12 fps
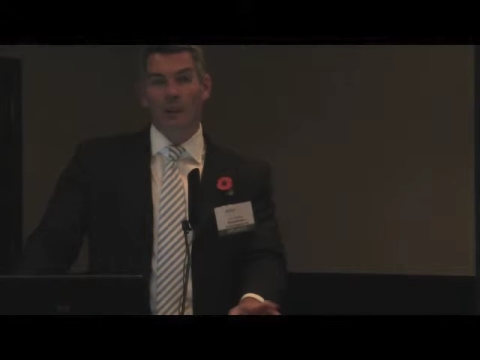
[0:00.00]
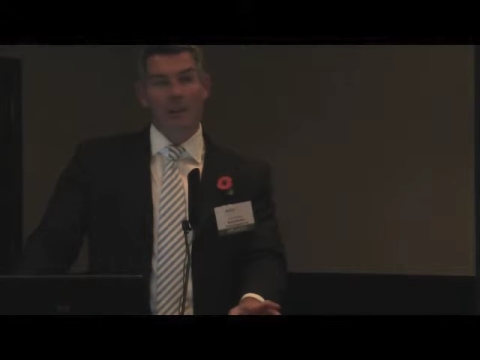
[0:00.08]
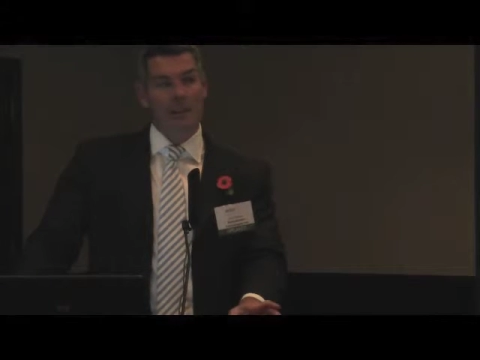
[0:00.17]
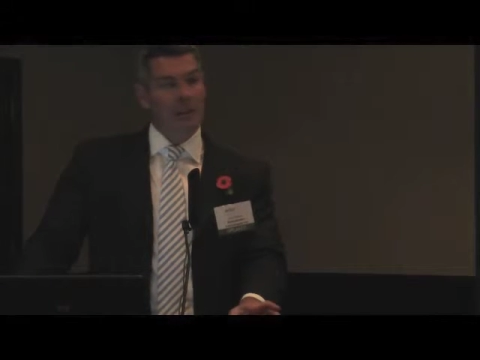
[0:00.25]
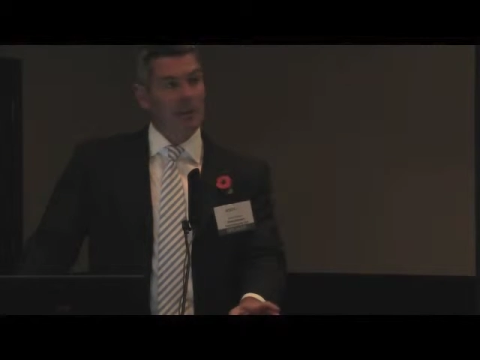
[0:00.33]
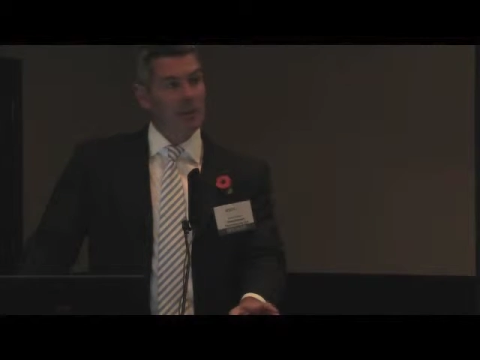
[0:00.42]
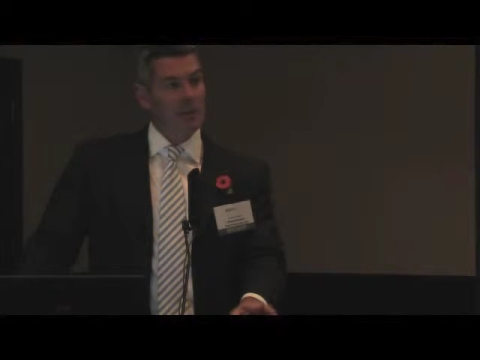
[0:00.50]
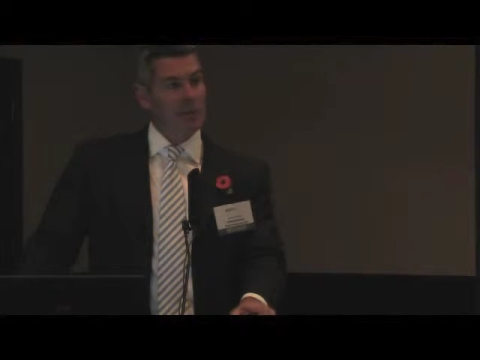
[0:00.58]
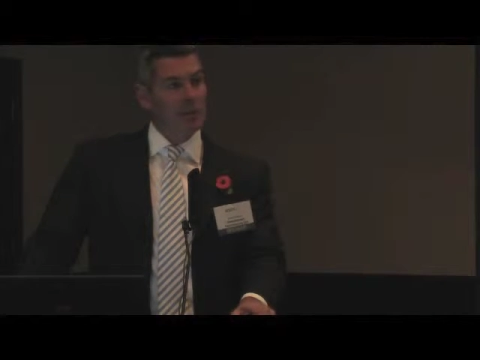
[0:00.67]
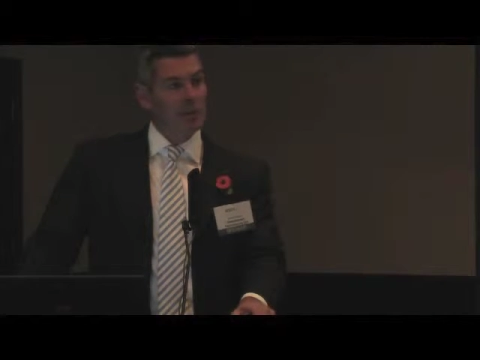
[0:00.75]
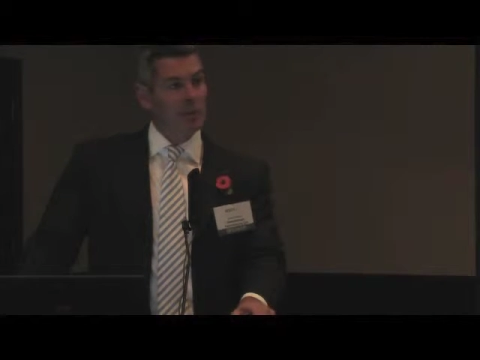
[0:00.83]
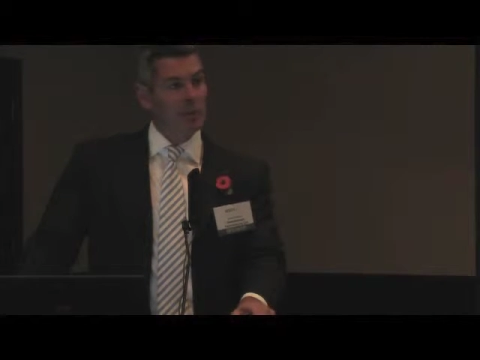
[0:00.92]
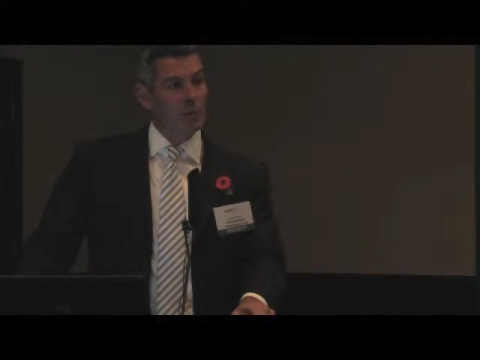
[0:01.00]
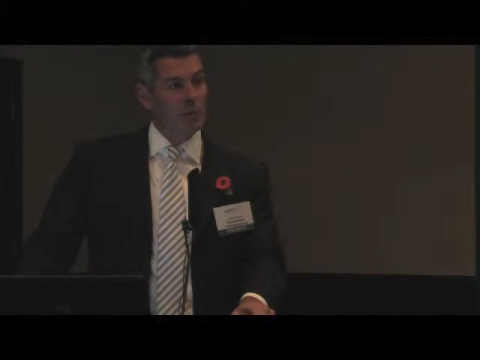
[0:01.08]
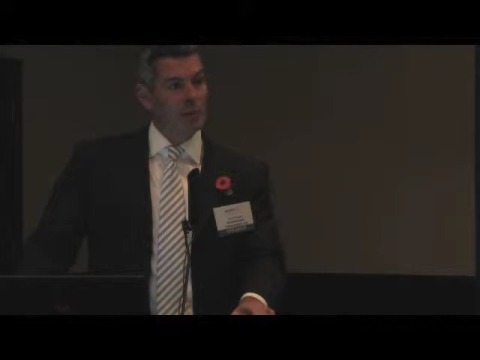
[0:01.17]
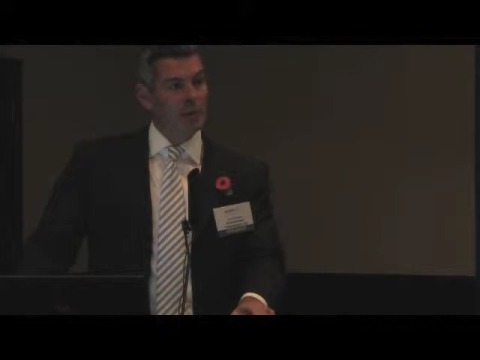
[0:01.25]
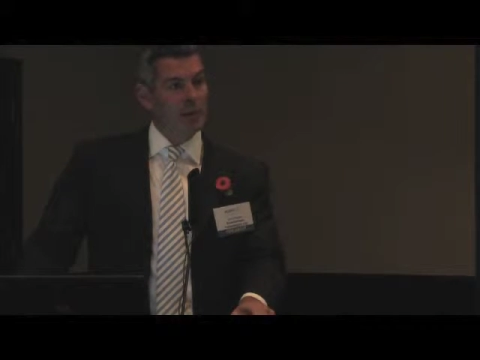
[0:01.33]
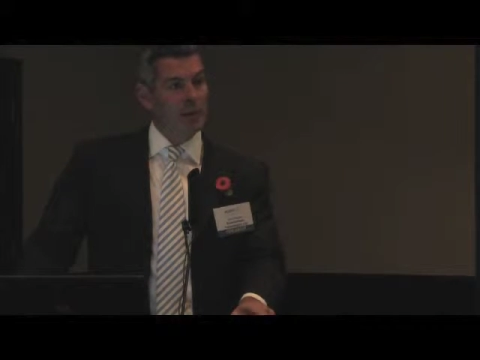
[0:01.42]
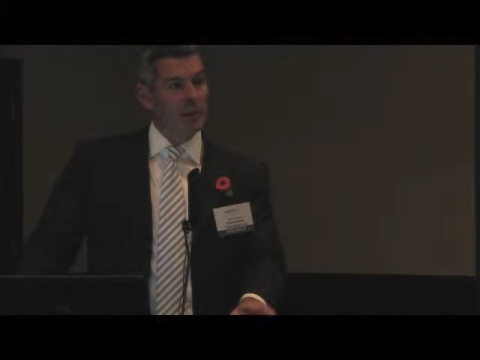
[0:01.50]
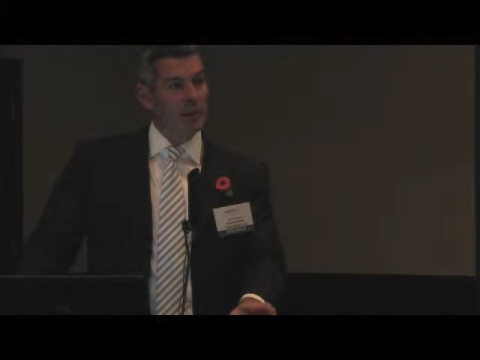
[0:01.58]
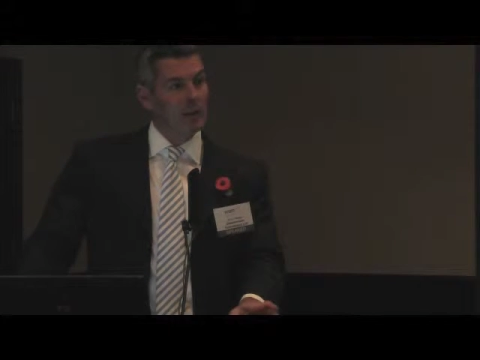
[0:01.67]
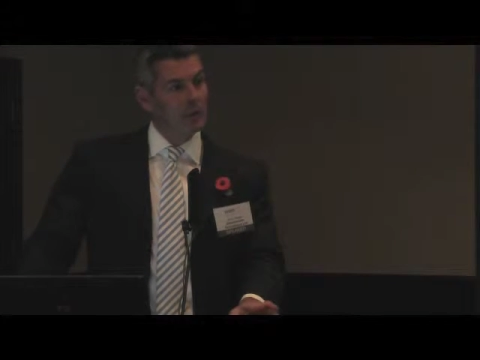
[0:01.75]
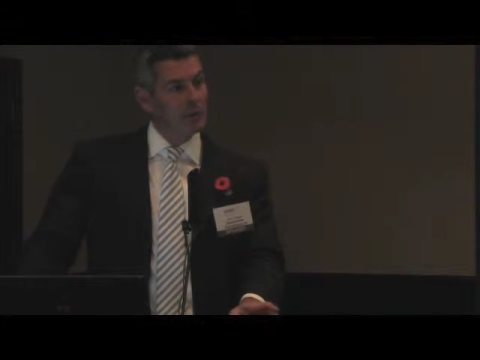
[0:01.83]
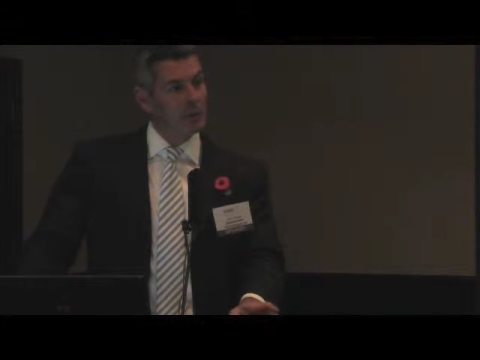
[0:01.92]
is then a potential point of
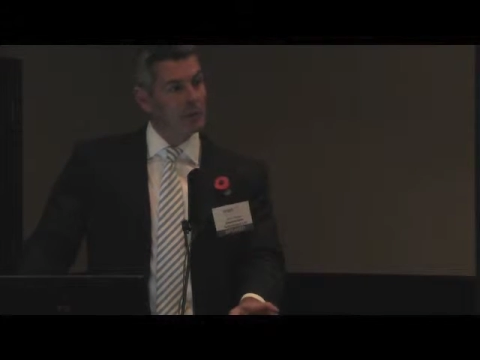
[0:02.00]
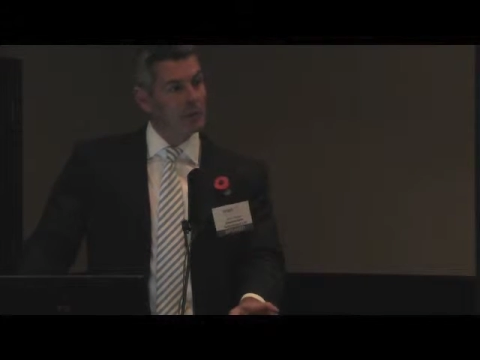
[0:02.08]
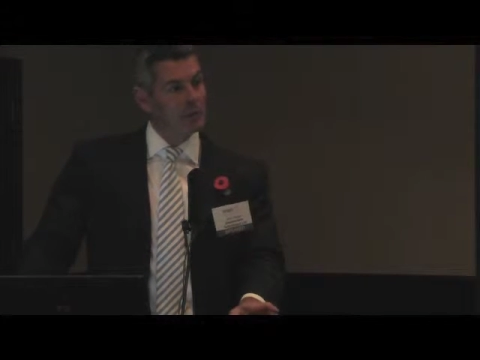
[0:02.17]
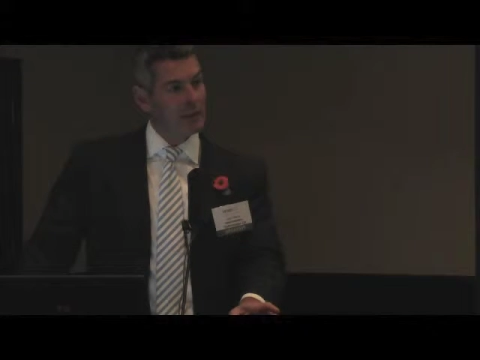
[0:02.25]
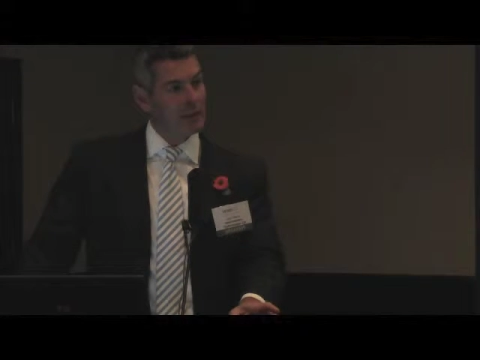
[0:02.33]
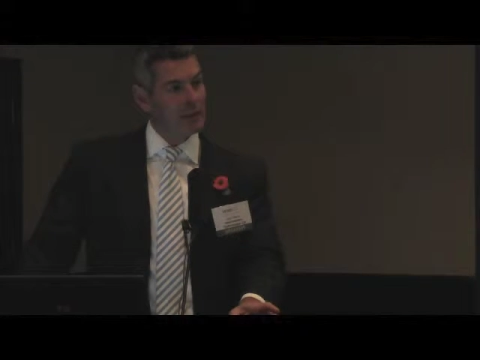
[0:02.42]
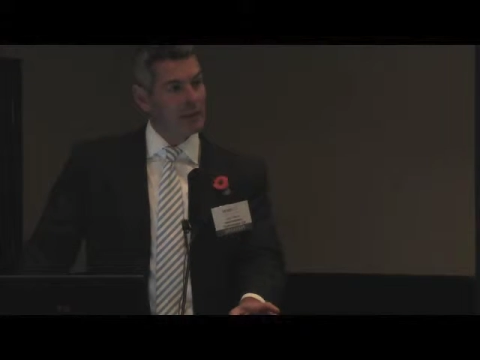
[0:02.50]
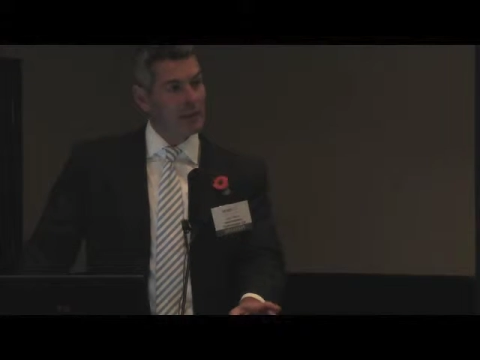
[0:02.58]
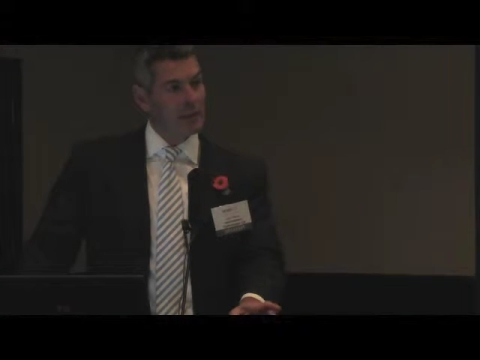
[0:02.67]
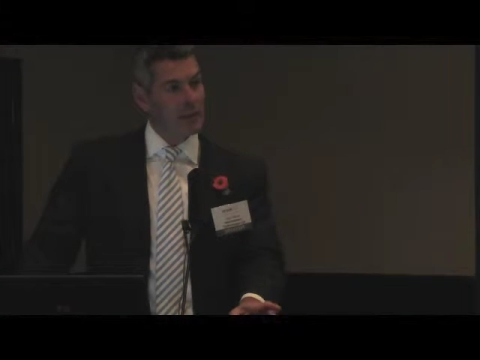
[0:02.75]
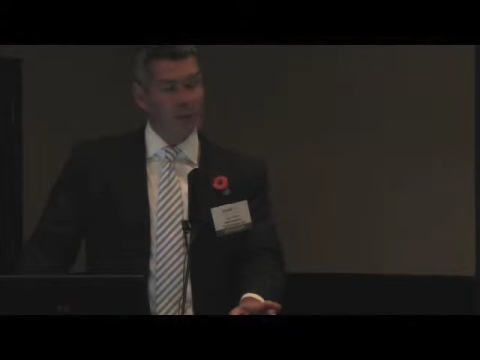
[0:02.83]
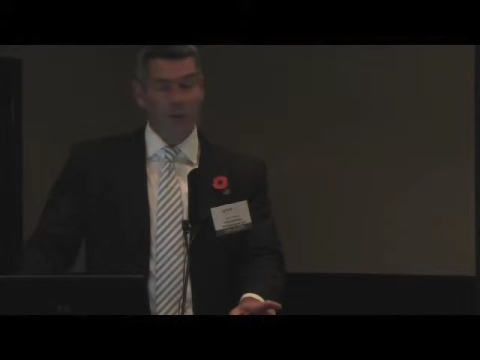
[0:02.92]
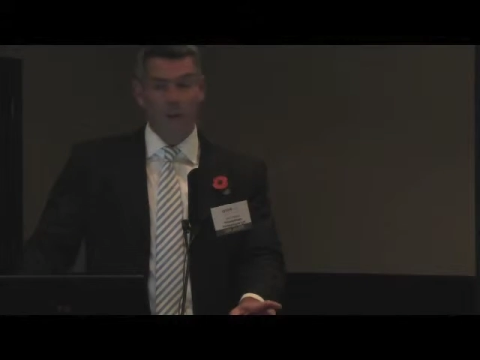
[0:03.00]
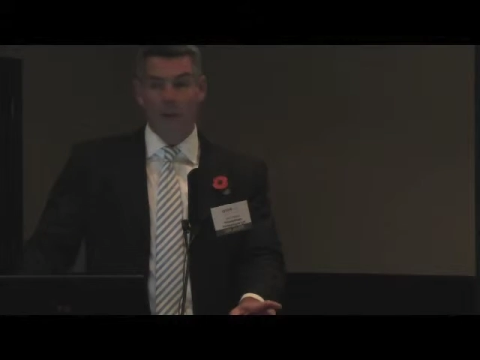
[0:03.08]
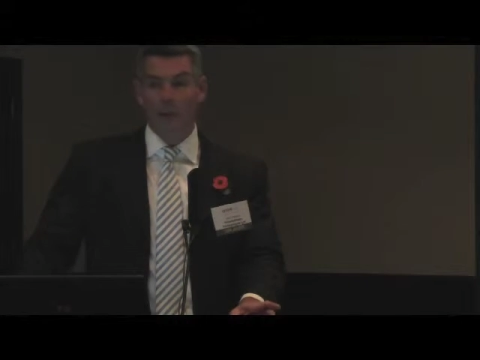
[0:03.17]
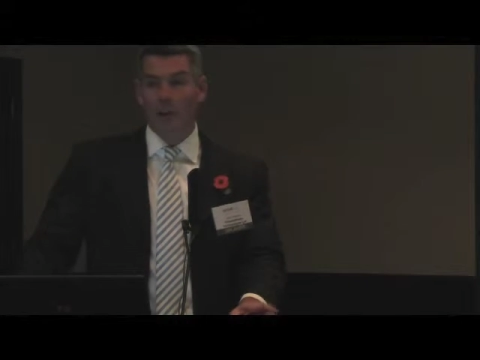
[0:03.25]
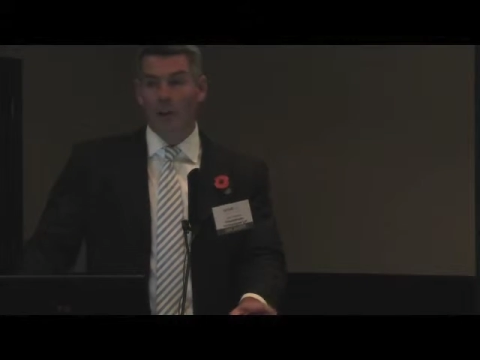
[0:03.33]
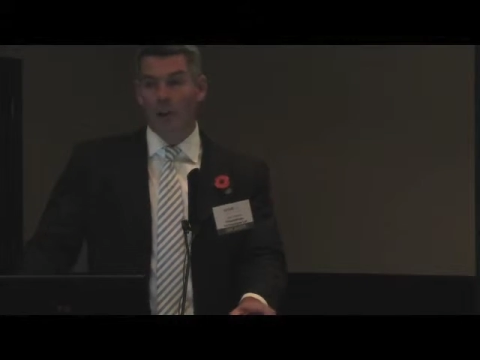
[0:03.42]
failure or point of reconciliation